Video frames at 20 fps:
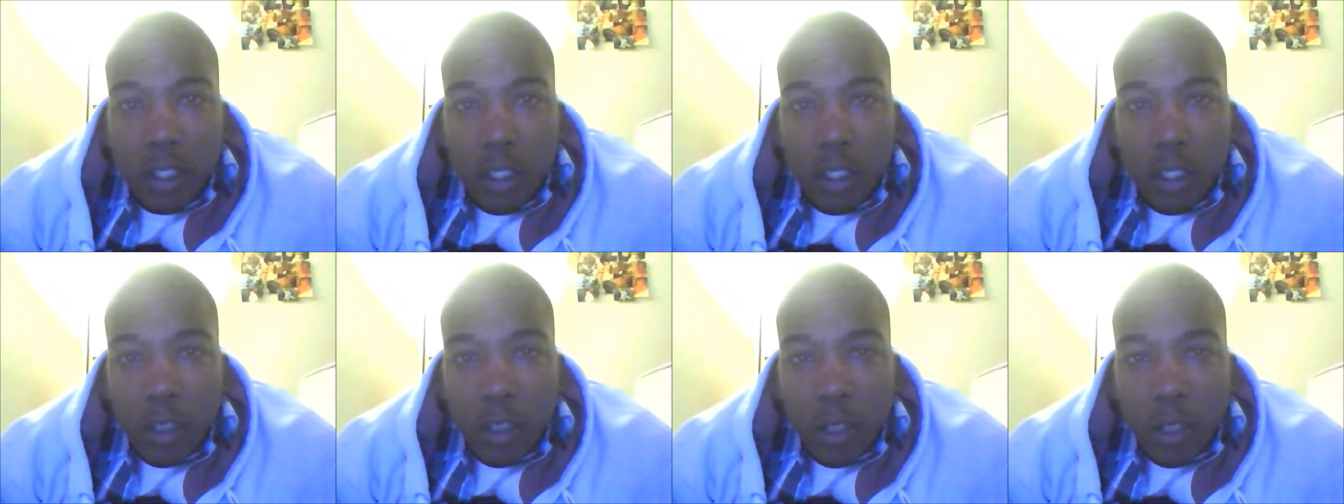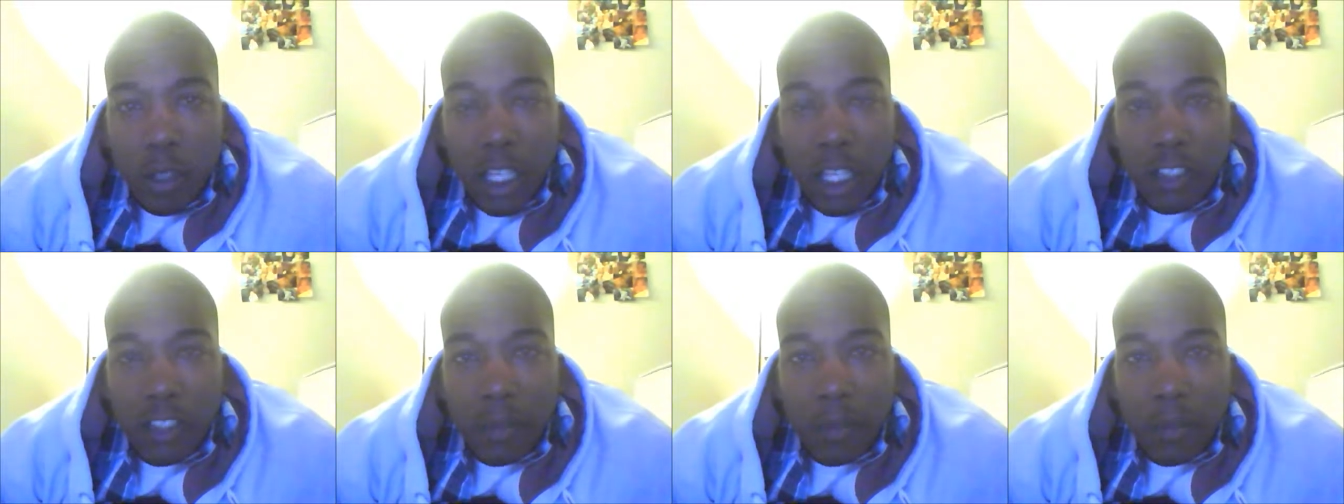while
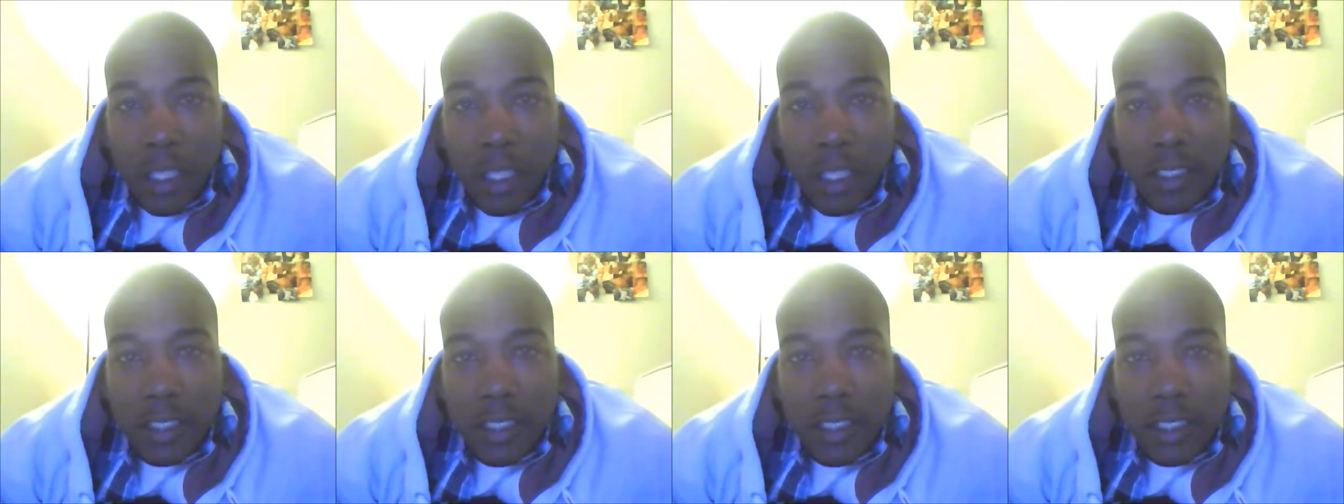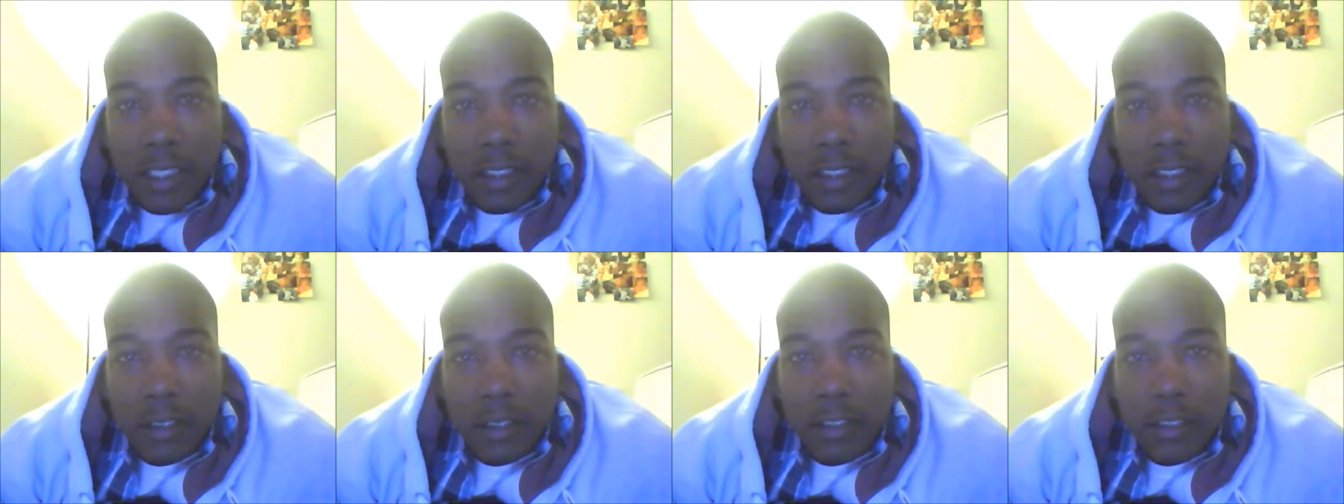I was
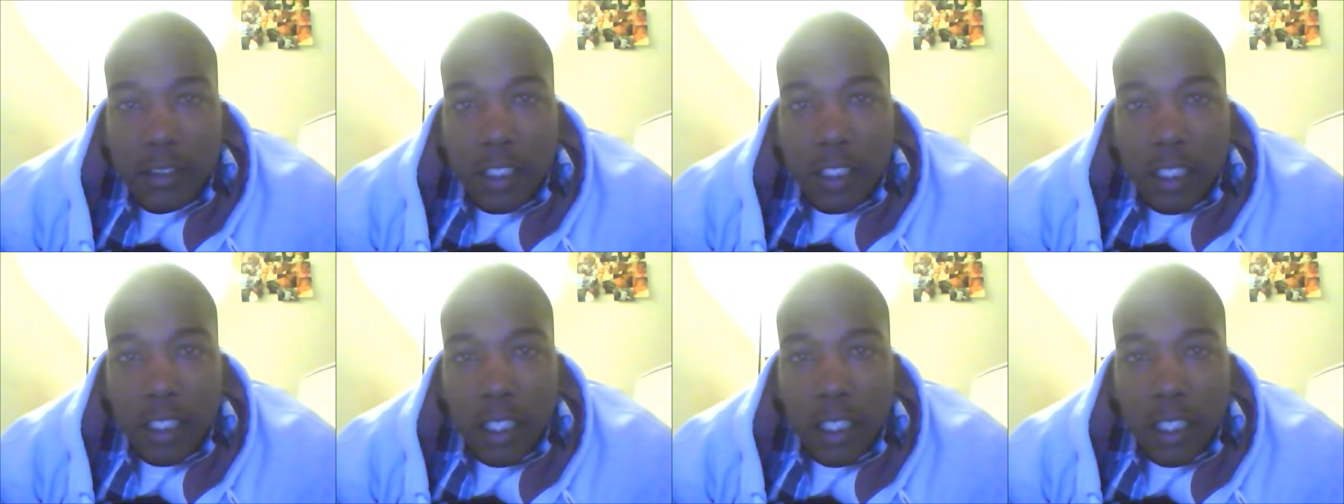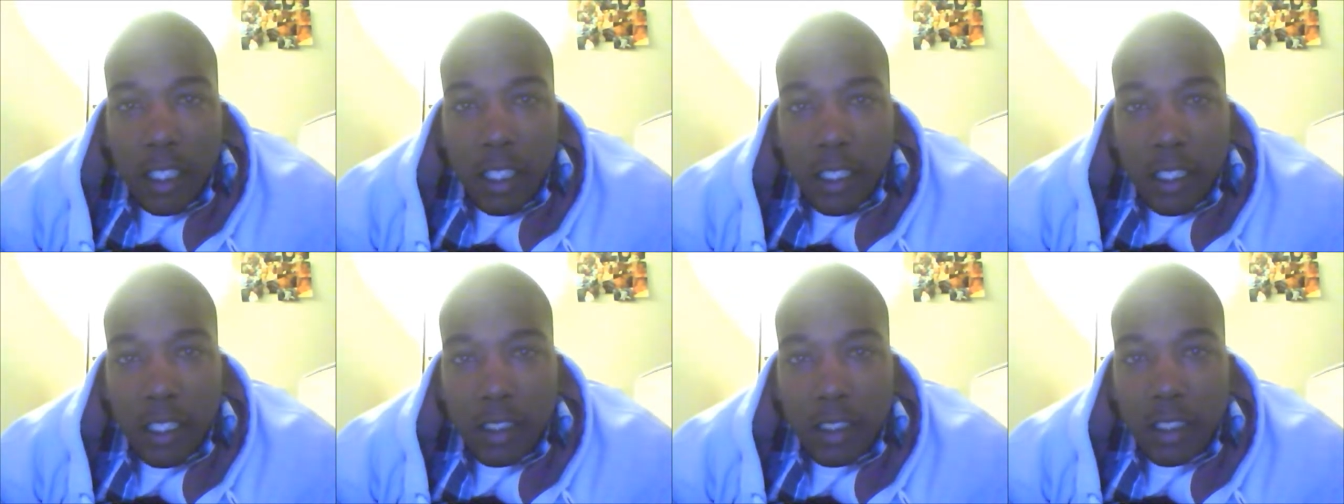meditating
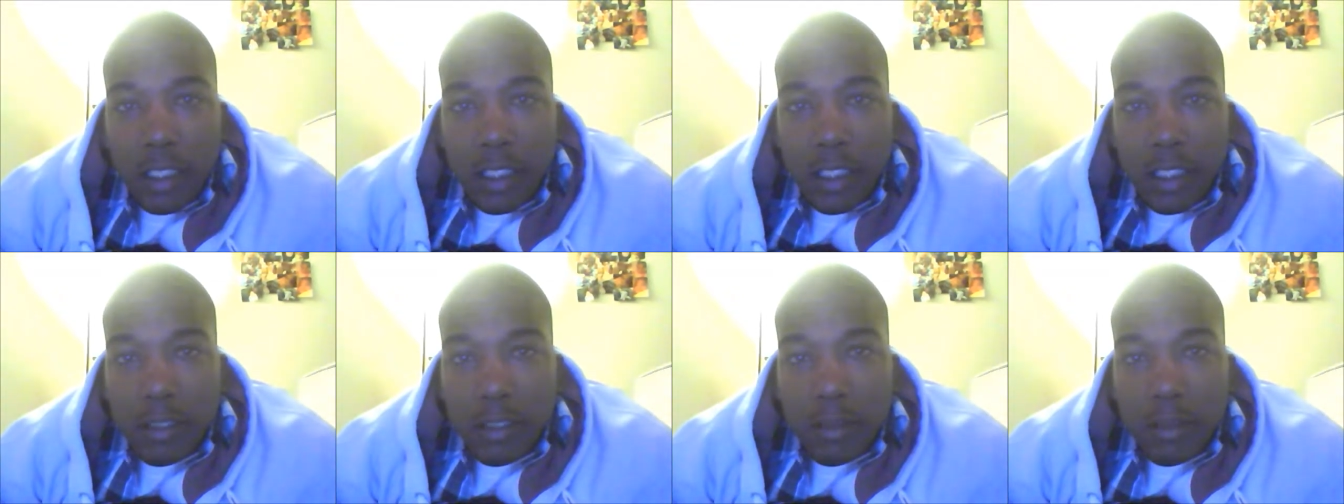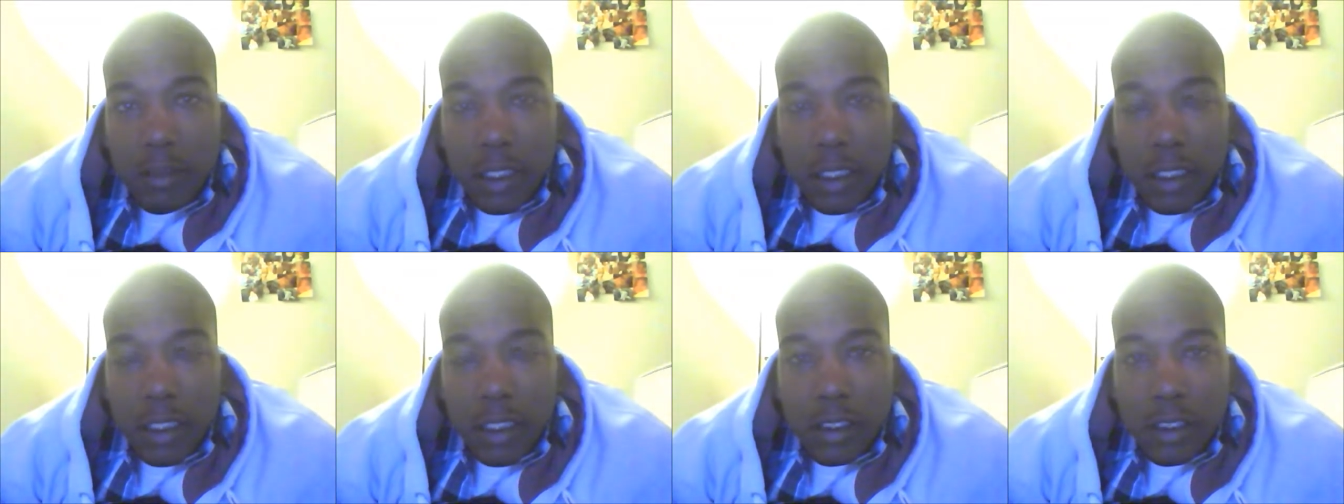and
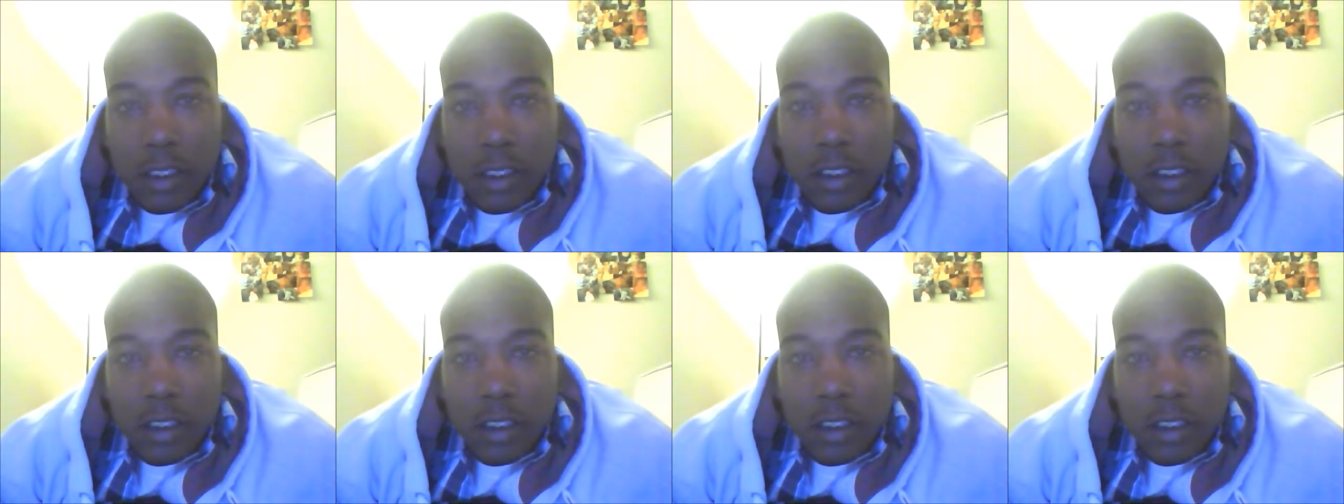contemplating